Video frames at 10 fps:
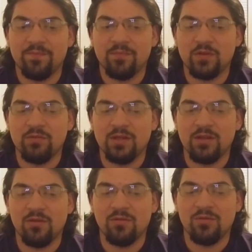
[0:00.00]
between
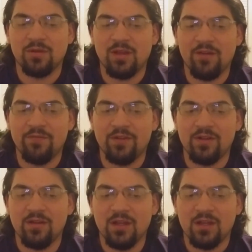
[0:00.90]
Goku and
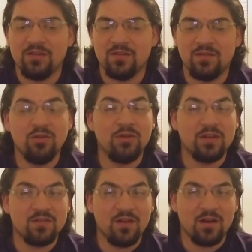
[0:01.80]
Kefla to see who
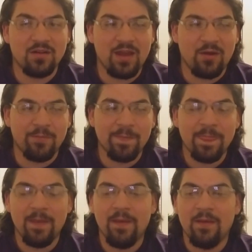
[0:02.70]
gets knocked out.
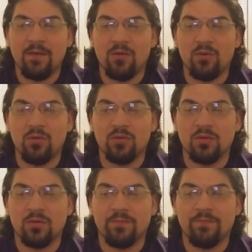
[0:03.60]

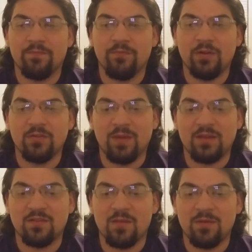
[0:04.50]
Or Frieza
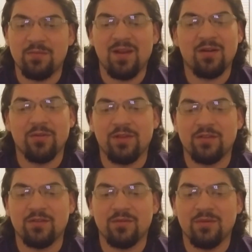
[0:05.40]
might step in, but I don't
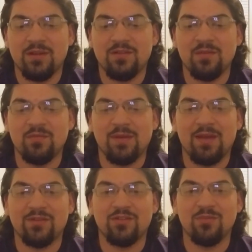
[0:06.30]
think so. He seems to be
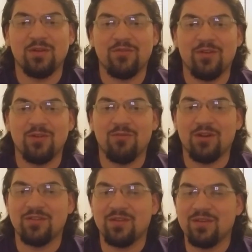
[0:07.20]
having too much fun
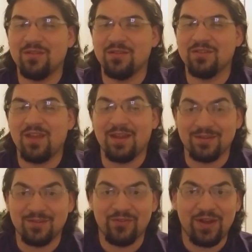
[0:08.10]
watching these little
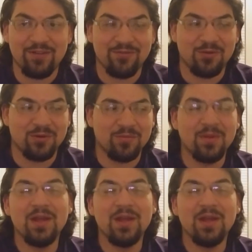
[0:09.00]
Saiyans fight for him.